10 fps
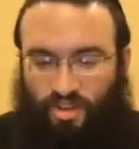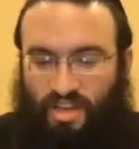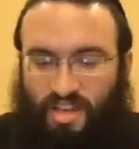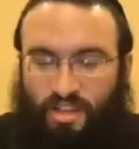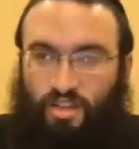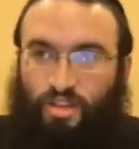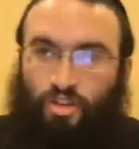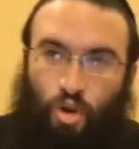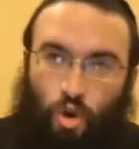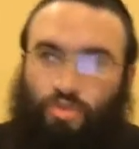you're
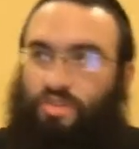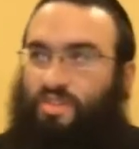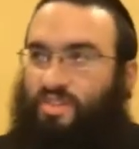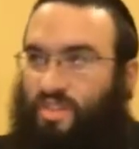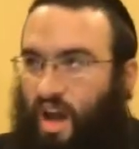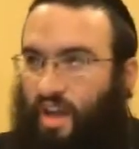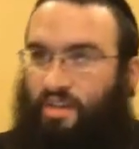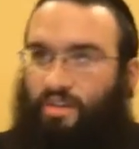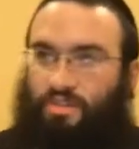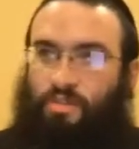killing your own
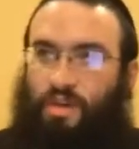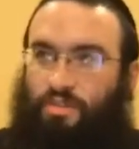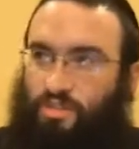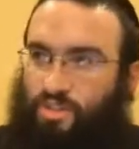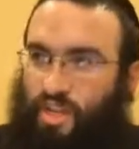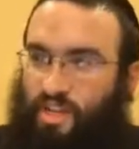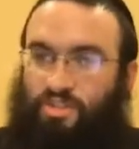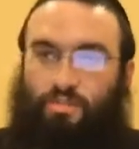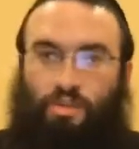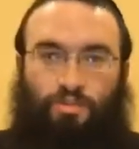desire to be able to
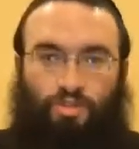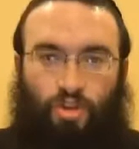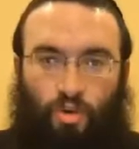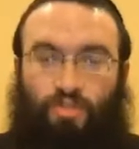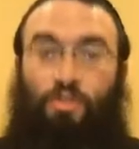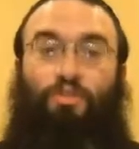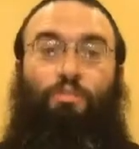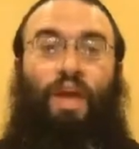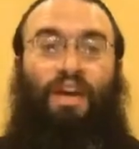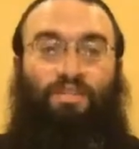change and to be able to grow and to
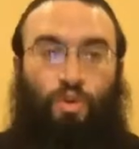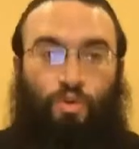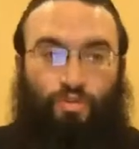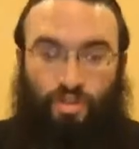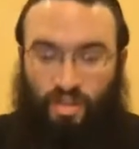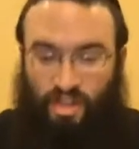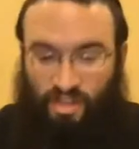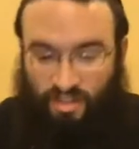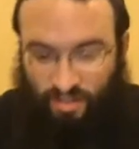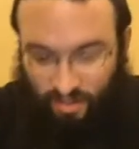be able to pass
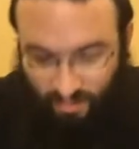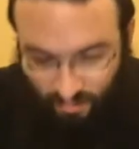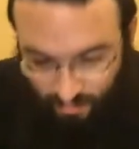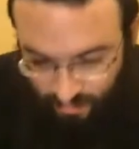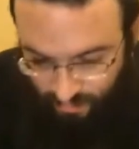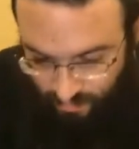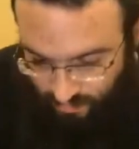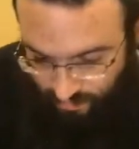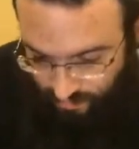over this hurdle.